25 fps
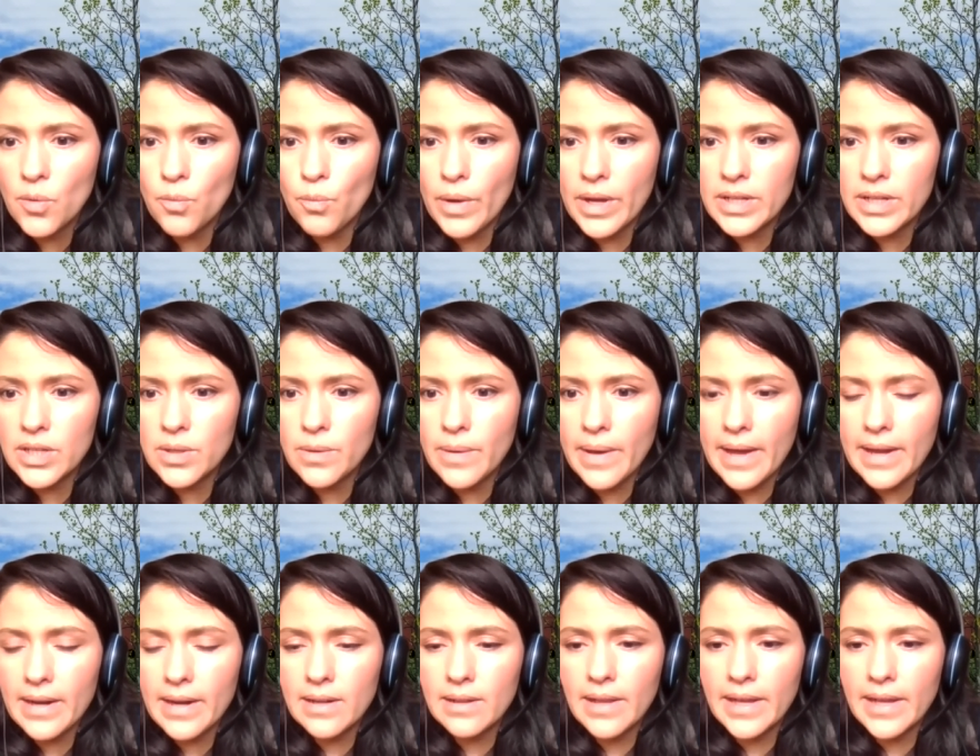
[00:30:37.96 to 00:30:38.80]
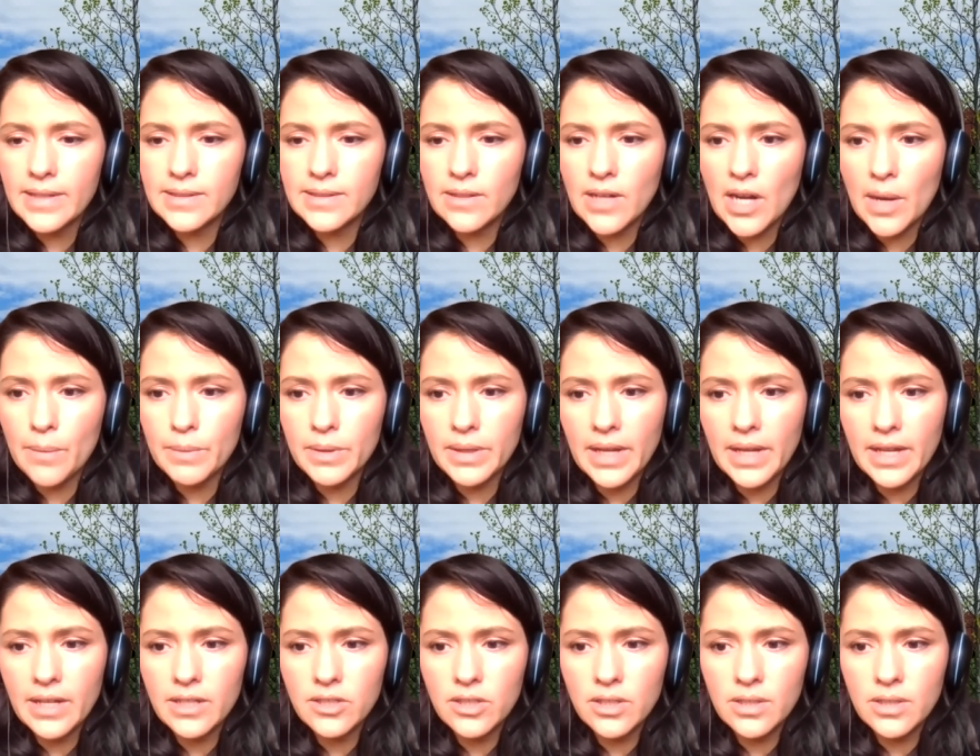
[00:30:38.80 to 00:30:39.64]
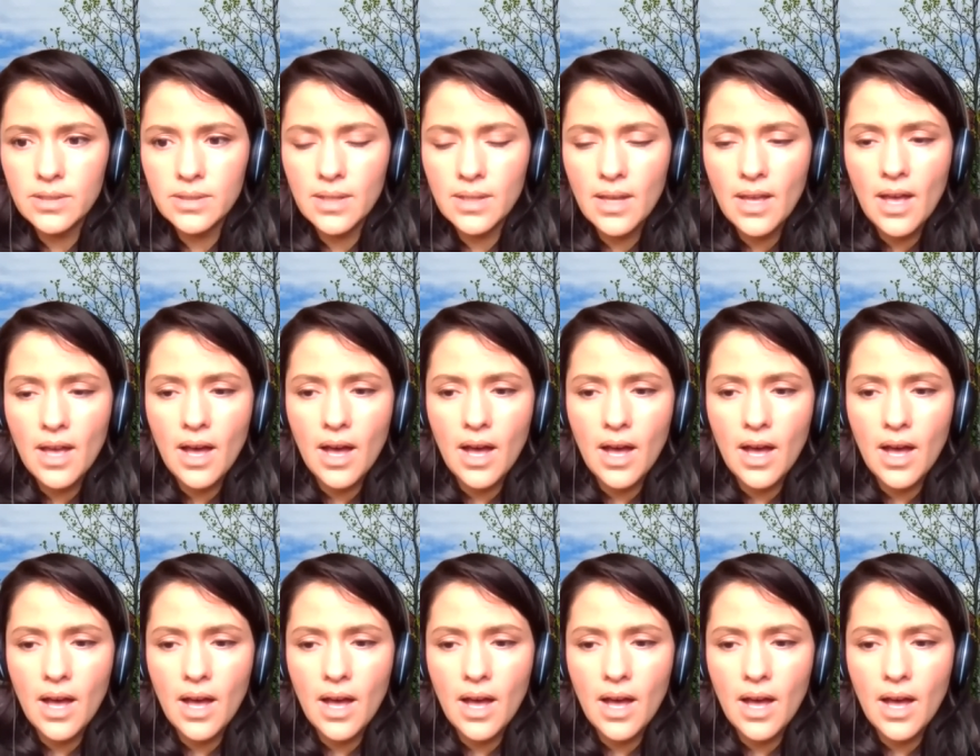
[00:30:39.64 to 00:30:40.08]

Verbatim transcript: when you analyze their applications?